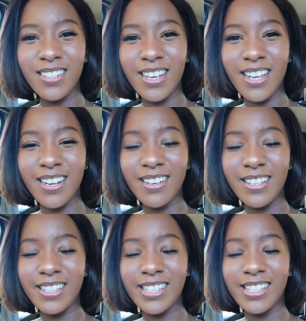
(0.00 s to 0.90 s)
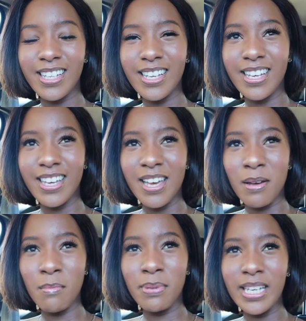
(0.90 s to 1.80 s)
It is
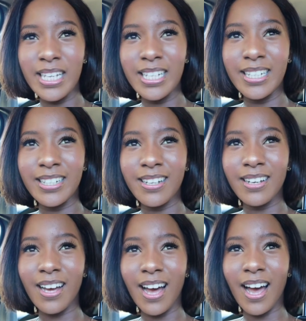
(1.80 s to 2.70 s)
been,